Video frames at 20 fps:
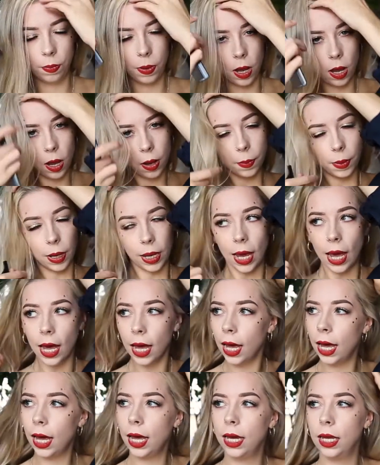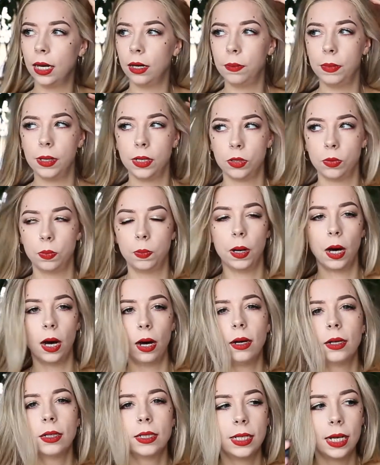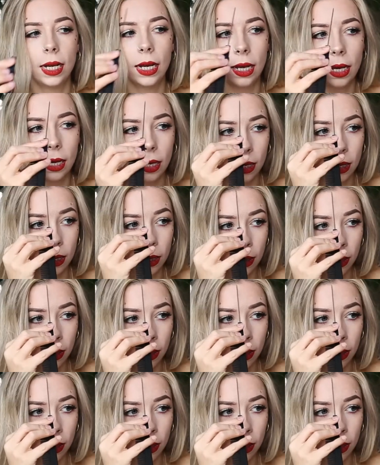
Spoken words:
part my hair in a middle parting.